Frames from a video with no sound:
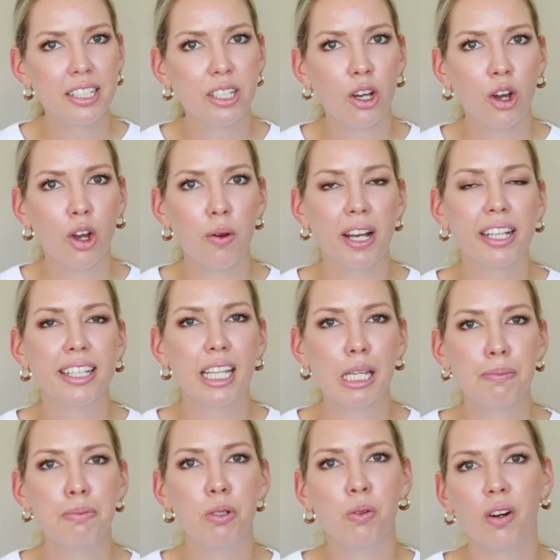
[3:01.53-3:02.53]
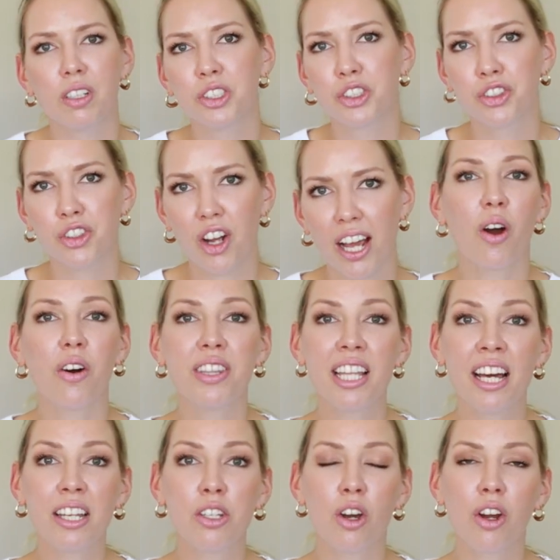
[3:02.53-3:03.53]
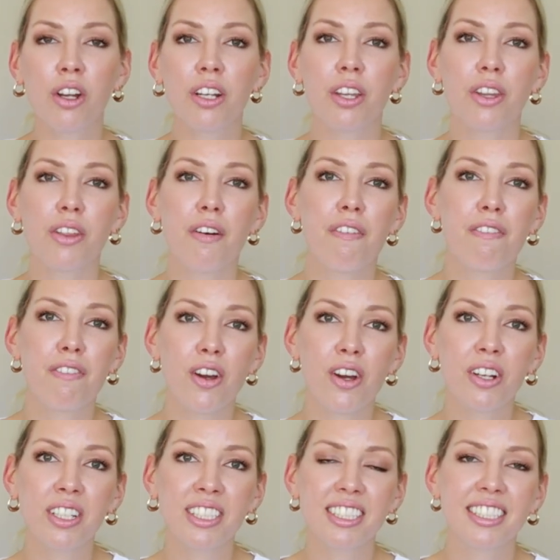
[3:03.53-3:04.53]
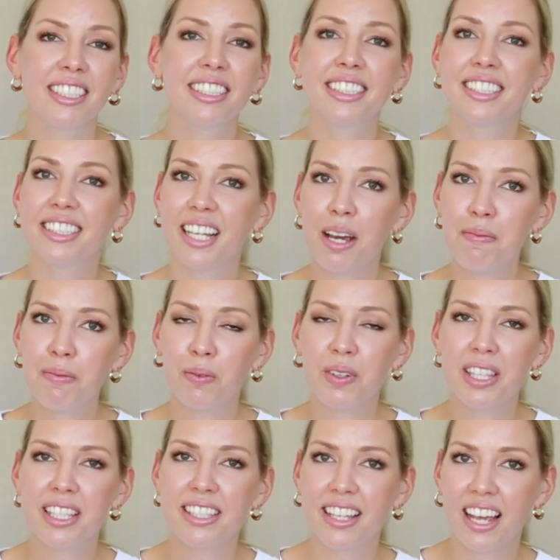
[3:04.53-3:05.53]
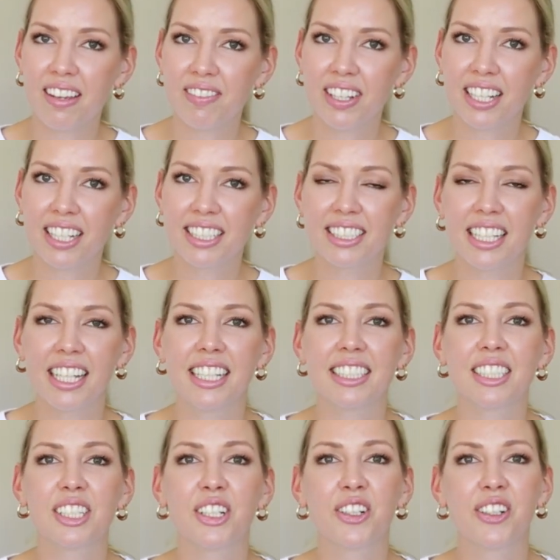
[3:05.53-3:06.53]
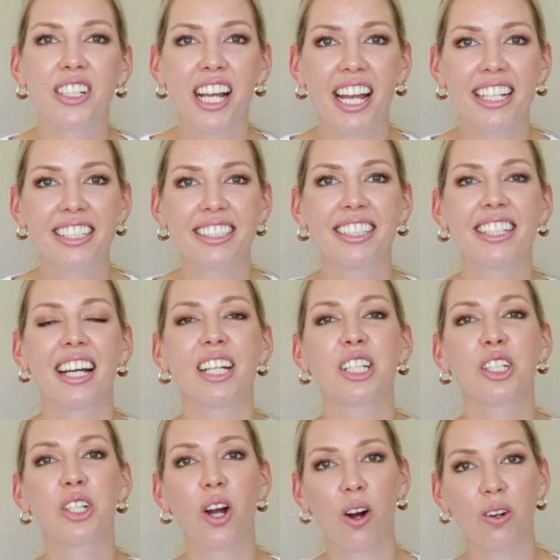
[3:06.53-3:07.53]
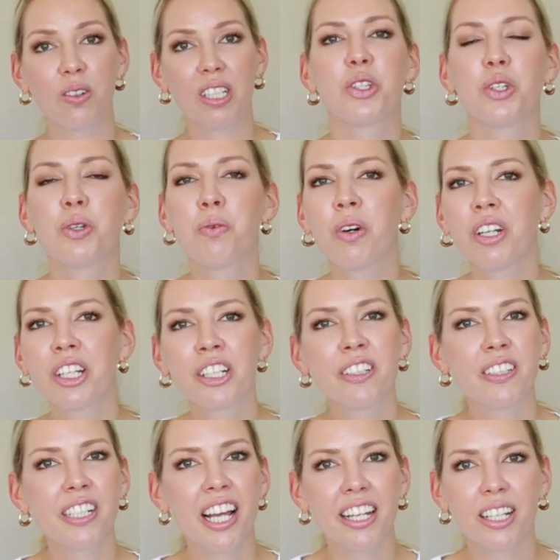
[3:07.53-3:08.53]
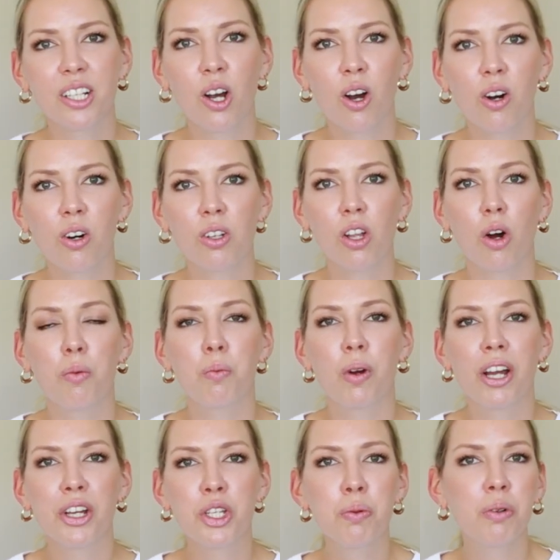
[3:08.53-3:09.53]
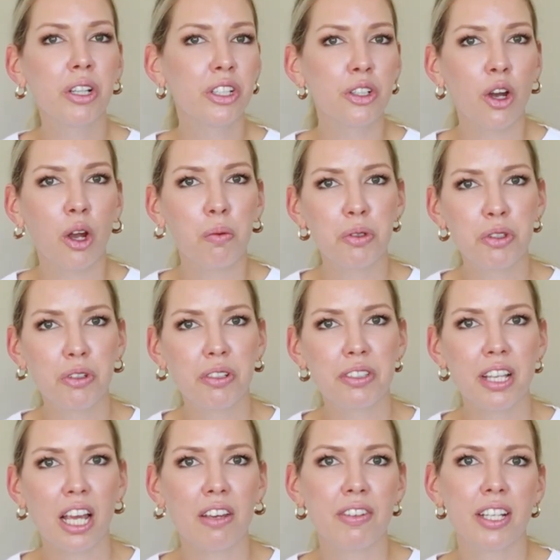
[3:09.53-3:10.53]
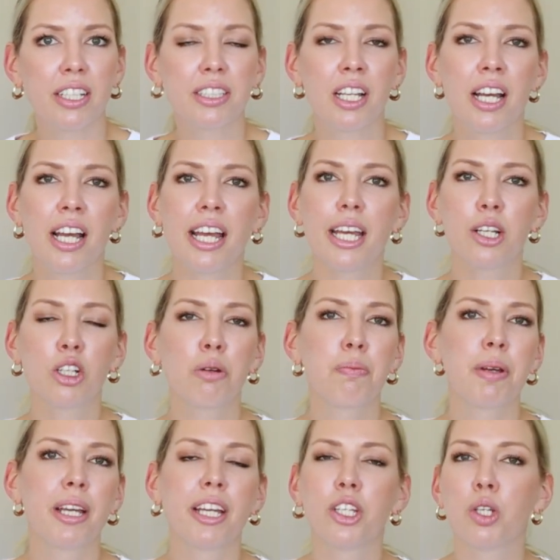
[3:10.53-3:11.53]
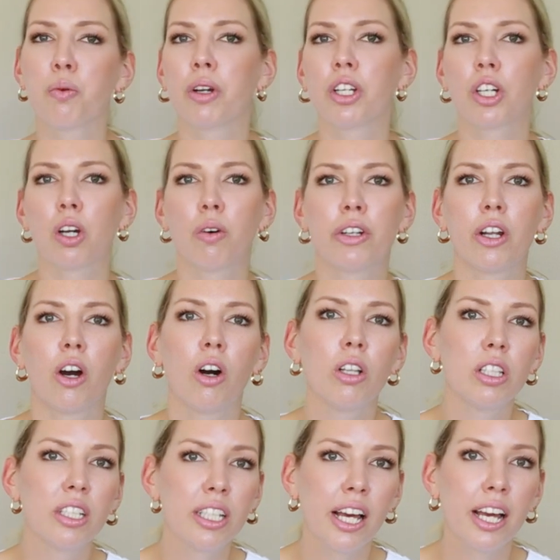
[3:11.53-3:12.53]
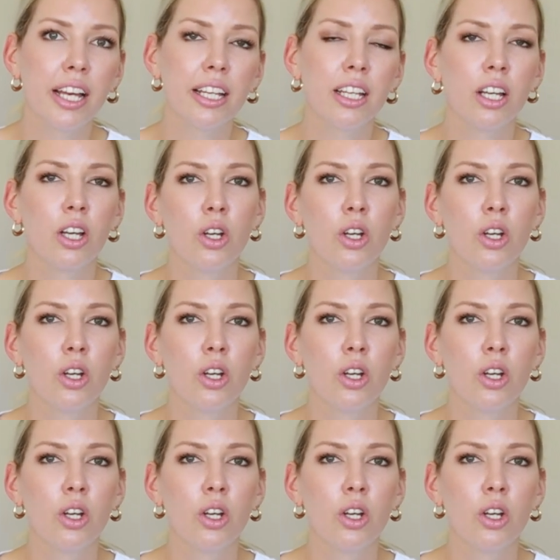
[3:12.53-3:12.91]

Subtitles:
to go and keep you on track. On that note, the first step with savings is creating a goal. You want to create a goal on where you want to go with your savings. It could be you want to go on a holiday,